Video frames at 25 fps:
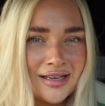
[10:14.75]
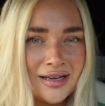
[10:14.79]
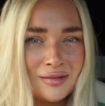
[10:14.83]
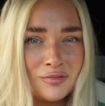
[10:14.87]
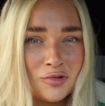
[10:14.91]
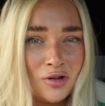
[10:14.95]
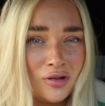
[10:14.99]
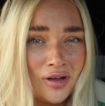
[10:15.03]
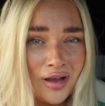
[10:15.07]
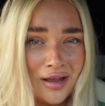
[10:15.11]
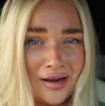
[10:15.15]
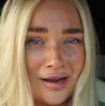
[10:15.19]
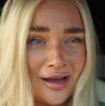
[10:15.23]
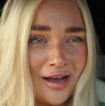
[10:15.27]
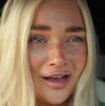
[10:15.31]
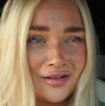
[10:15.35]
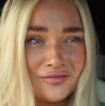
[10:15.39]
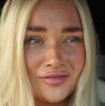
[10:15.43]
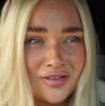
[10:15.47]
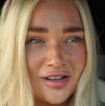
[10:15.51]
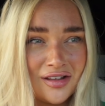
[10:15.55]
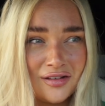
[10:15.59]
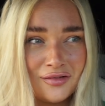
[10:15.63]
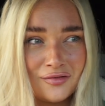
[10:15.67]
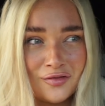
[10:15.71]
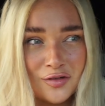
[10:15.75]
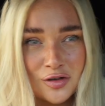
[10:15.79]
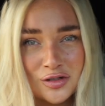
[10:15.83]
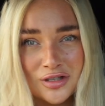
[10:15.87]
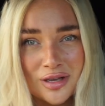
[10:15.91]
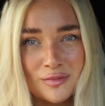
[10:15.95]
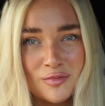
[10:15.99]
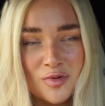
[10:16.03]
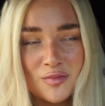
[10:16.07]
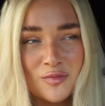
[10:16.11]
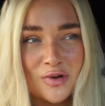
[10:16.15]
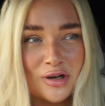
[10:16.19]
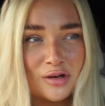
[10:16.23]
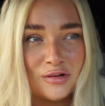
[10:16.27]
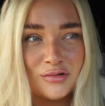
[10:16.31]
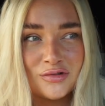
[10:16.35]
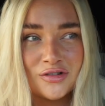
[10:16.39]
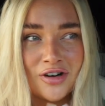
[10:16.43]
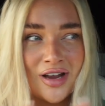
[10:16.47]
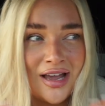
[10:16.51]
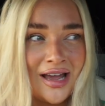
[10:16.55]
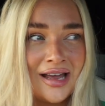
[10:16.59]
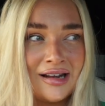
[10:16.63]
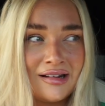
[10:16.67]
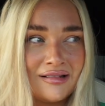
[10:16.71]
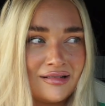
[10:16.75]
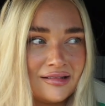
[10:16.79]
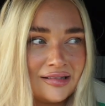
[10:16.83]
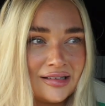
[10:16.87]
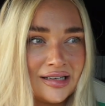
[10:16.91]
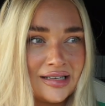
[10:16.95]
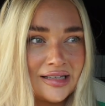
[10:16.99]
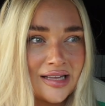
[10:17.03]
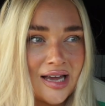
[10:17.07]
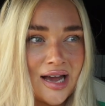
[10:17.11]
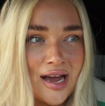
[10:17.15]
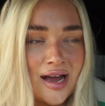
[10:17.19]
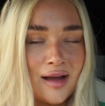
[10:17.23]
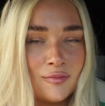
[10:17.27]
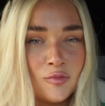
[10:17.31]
I'm not like an advocate for Slimming World or anything like that.